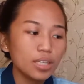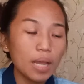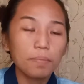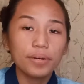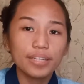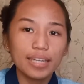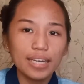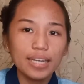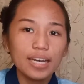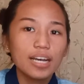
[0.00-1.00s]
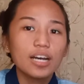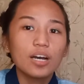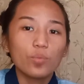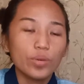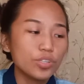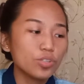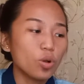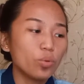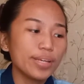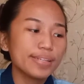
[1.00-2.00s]
Number 3, we should
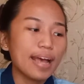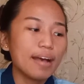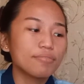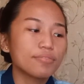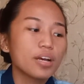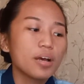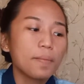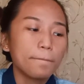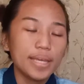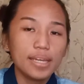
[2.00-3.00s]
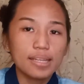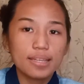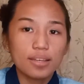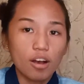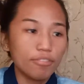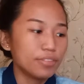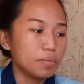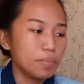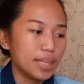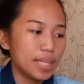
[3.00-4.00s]
always have minutes of the
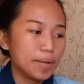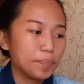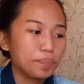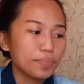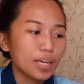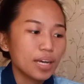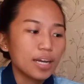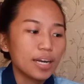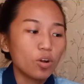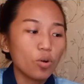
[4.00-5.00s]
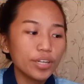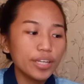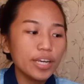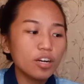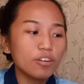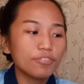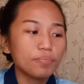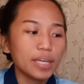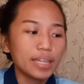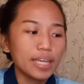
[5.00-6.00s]
meeting. Recording of
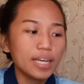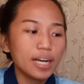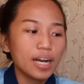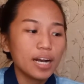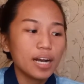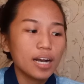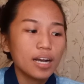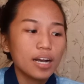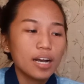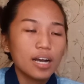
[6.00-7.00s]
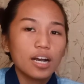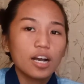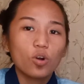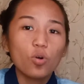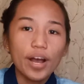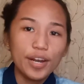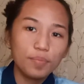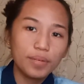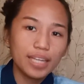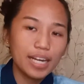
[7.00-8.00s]
meeting, kung
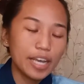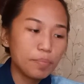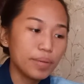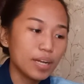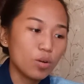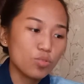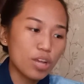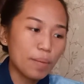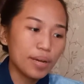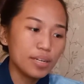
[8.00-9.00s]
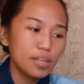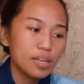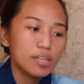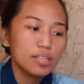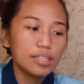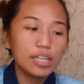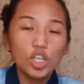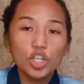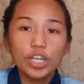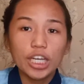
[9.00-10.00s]
ano ba talaga yung pinag-usapan,
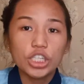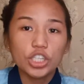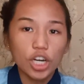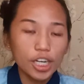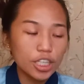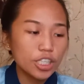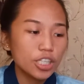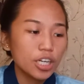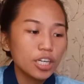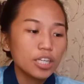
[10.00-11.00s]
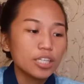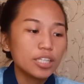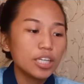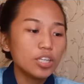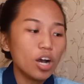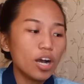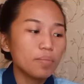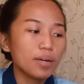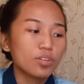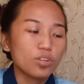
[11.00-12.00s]
sino yung in charge, sino
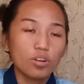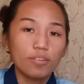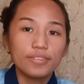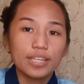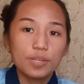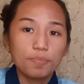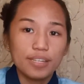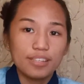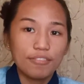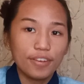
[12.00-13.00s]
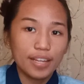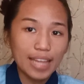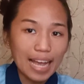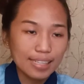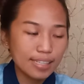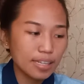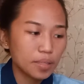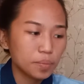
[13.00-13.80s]
ang magsasolve ng specific task.